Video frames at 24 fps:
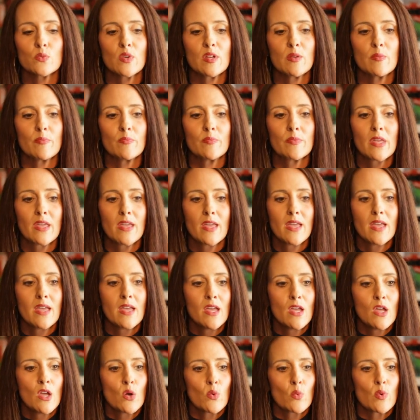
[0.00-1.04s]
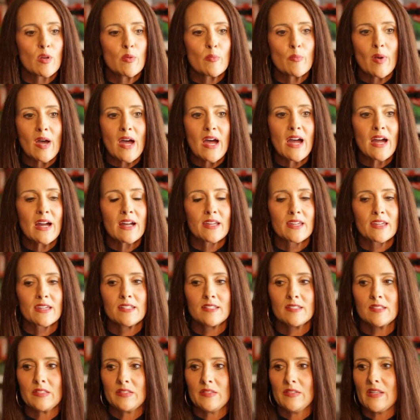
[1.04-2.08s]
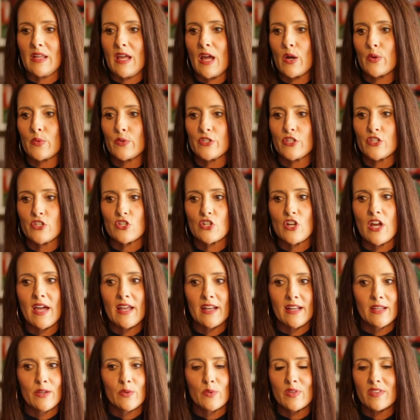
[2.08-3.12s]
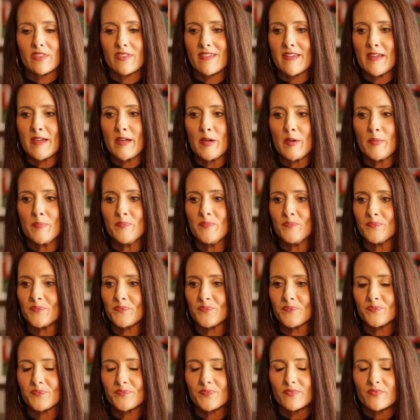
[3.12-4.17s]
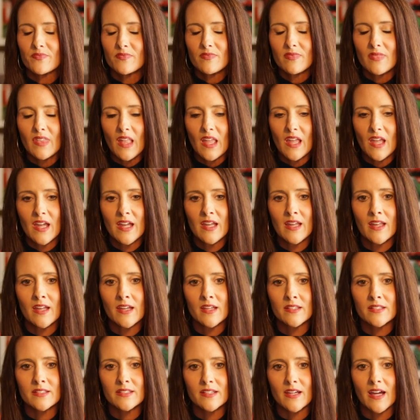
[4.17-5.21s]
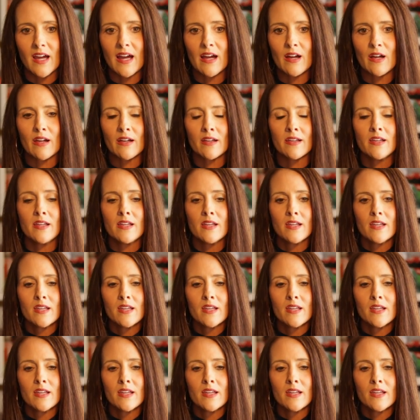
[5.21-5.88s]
Went back, and I was chatting with them, and I